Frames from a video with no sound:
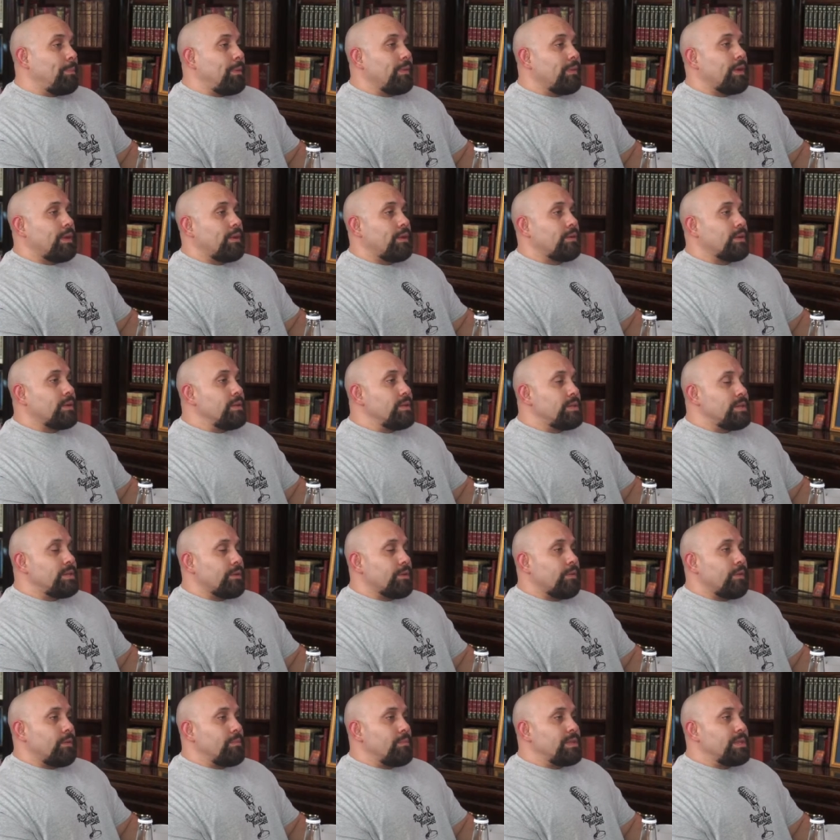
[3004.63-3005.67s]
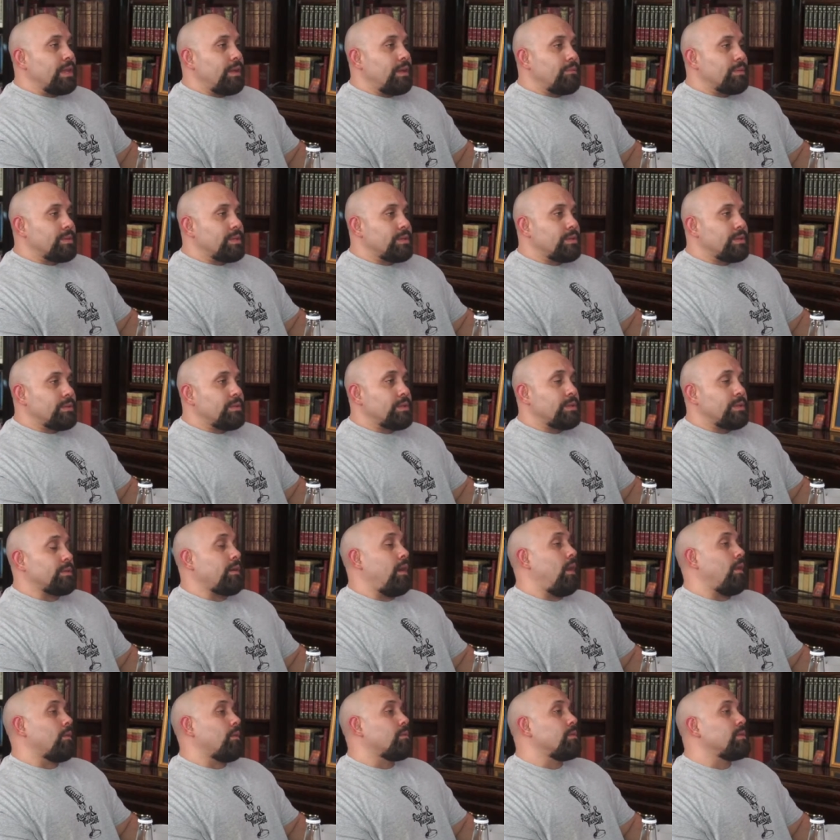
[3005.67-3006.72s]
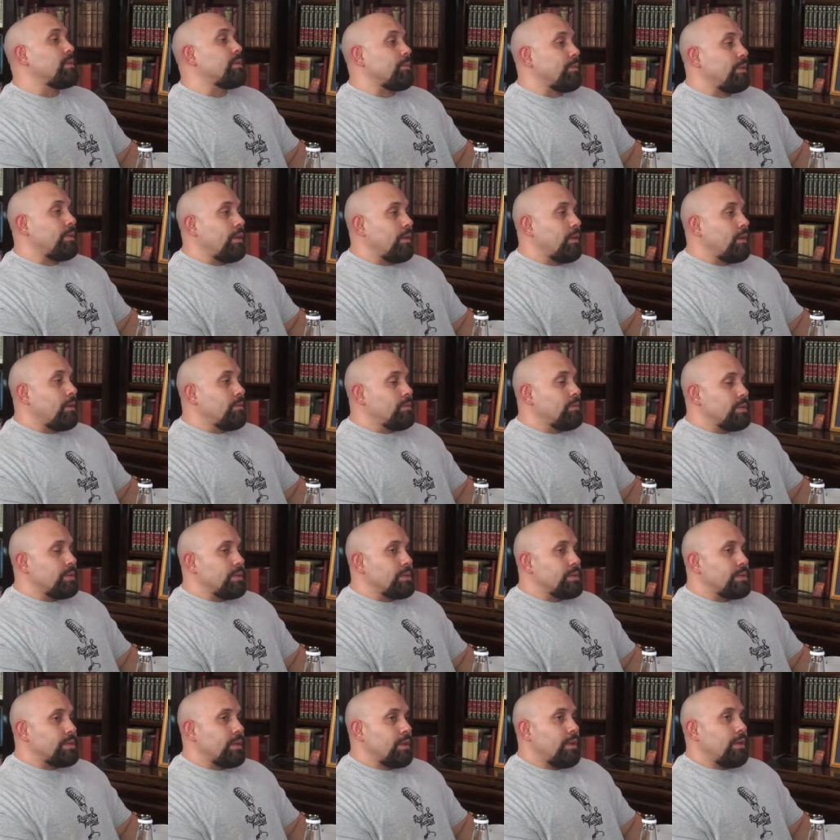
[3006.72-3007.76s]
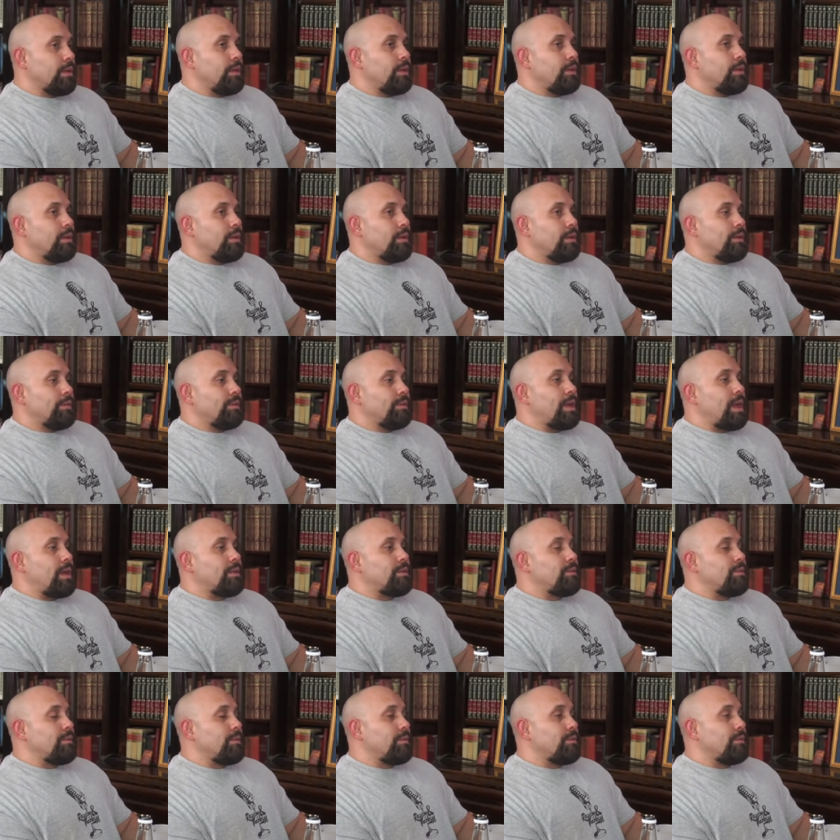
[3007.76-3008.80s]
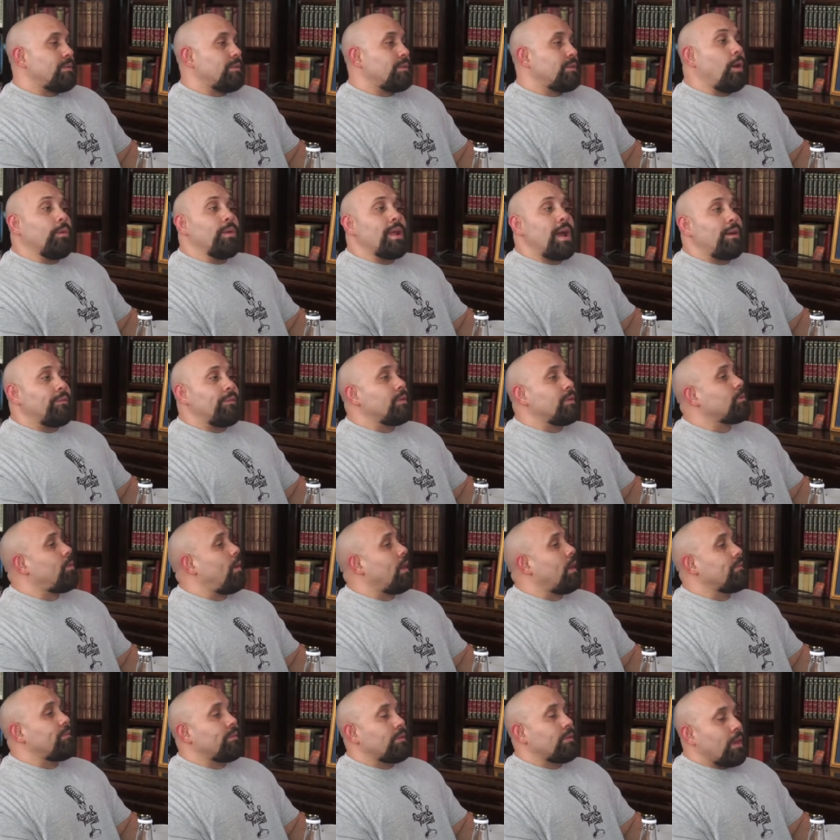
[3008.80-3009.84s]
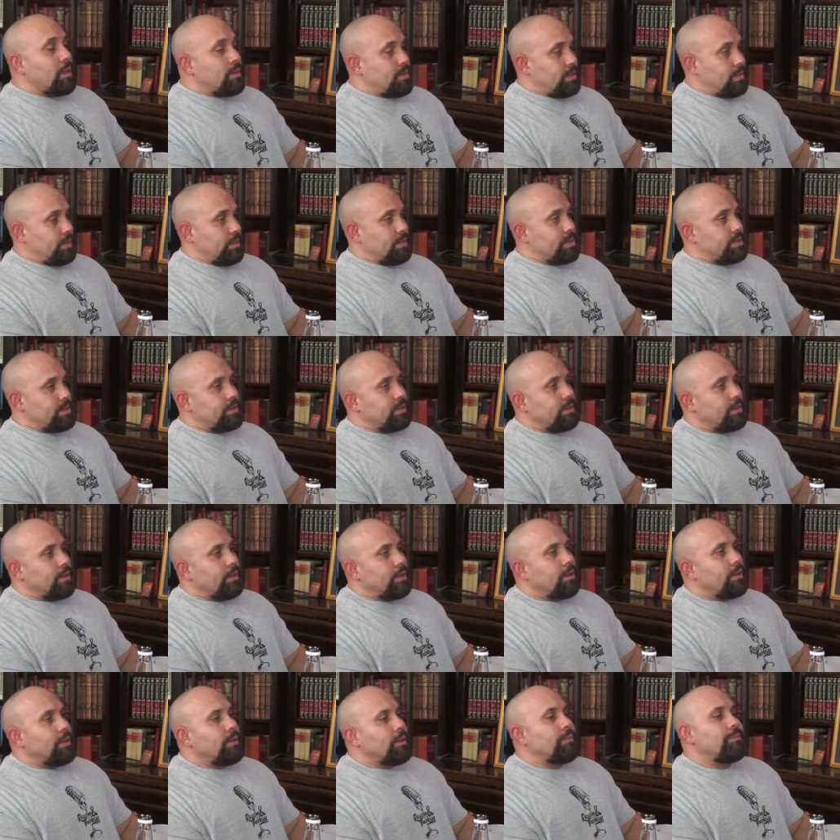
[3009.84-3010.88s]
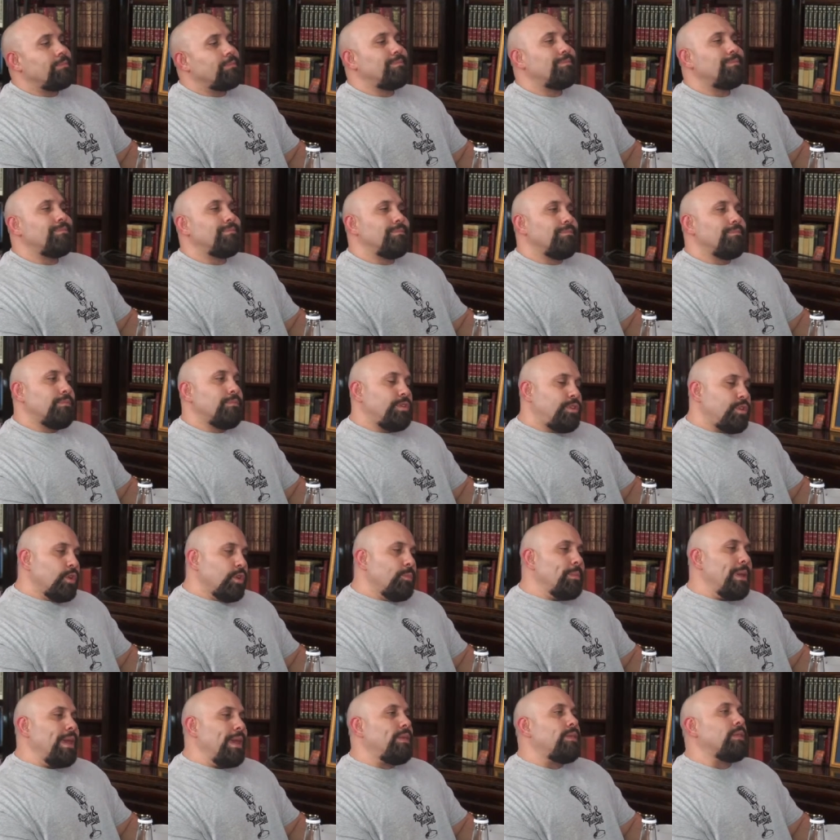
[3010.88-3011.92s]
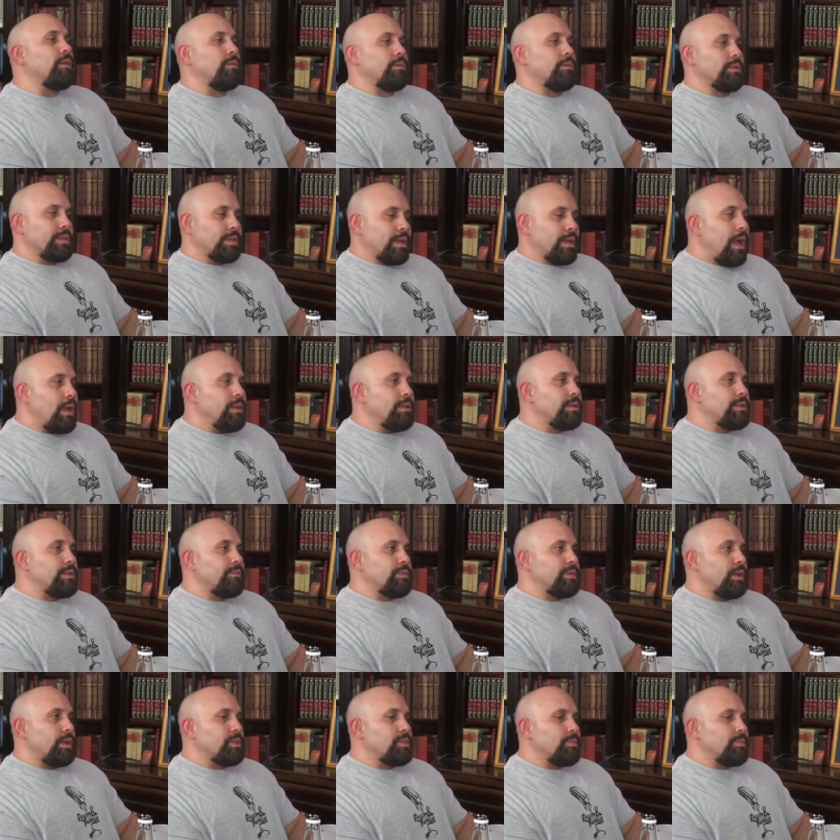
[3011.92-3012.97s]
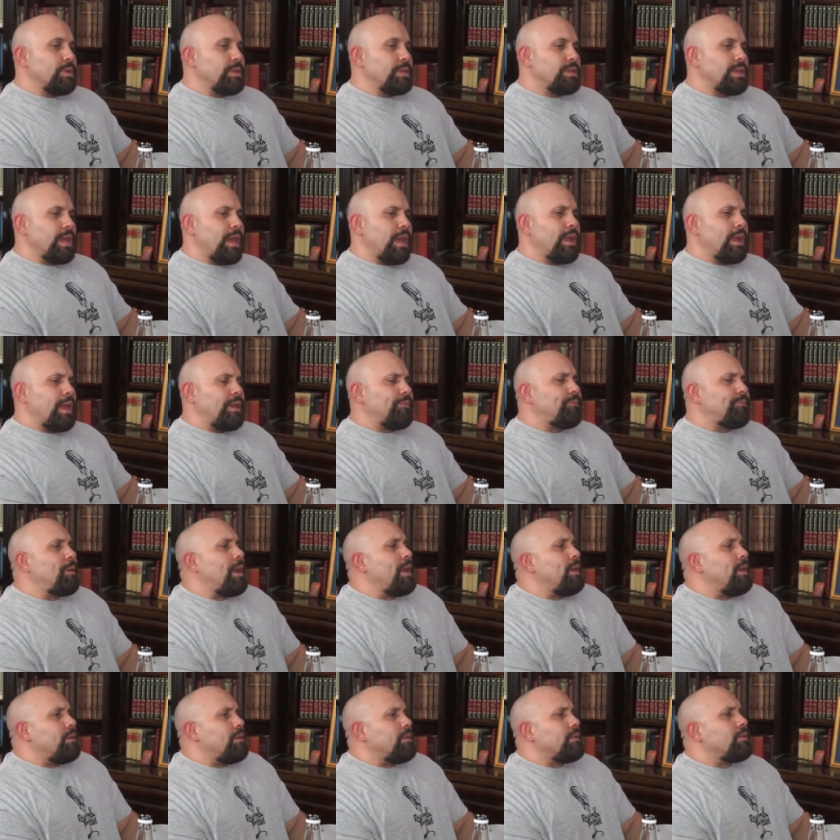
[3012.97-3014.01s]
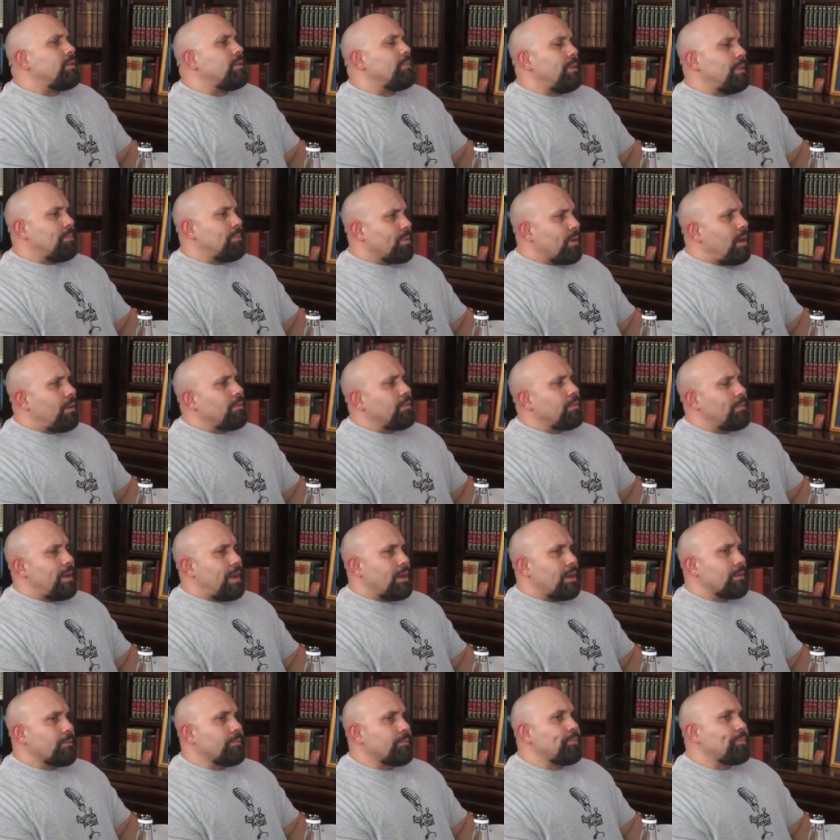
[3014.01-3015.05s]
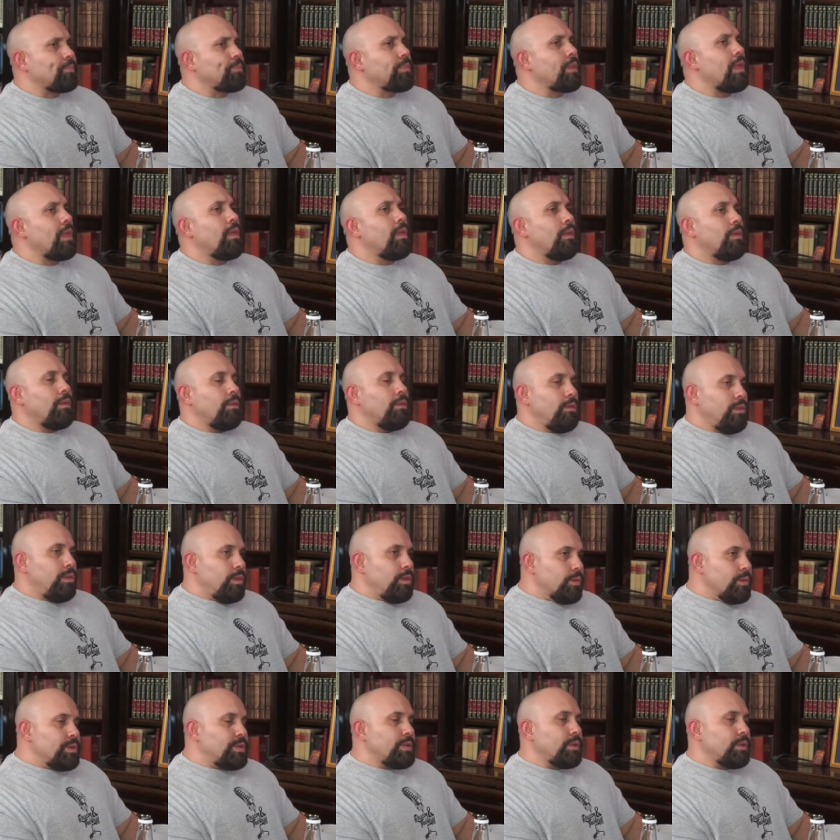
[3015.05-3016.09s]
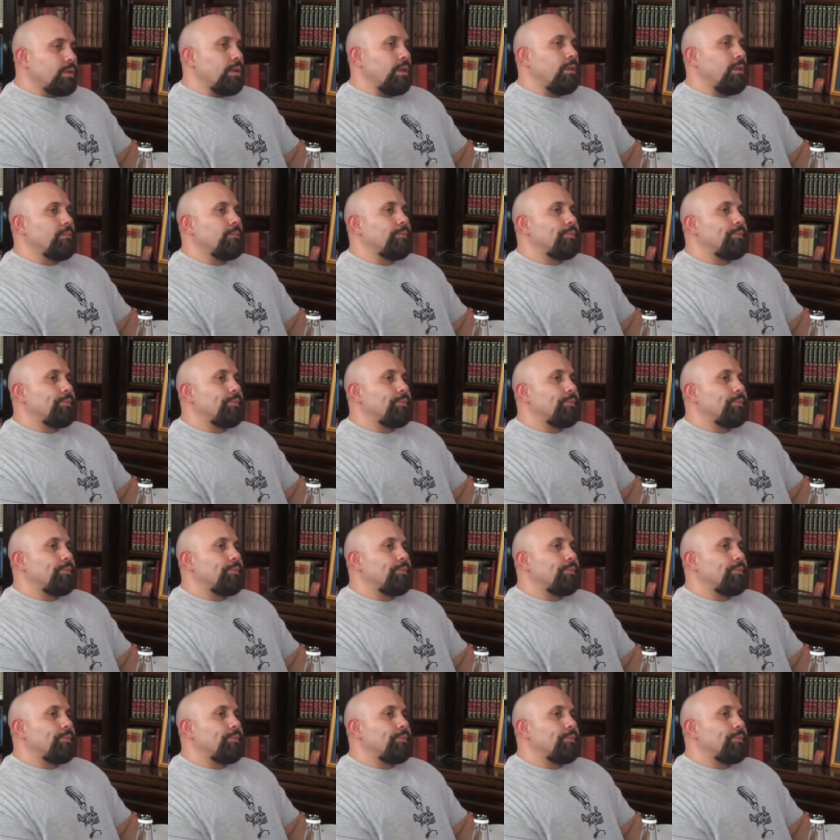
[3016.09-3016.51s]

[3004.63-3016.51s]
that consider themselves scholars or theologians mm-hmm. that don't have the qualifications do make those kinds of judgments, and I find it to be problematic. Mm. Usually,